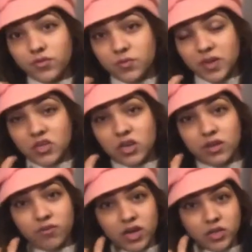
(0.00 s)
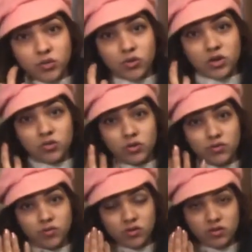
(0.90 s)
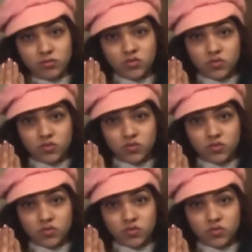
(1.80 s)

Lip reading: especially while you are going for some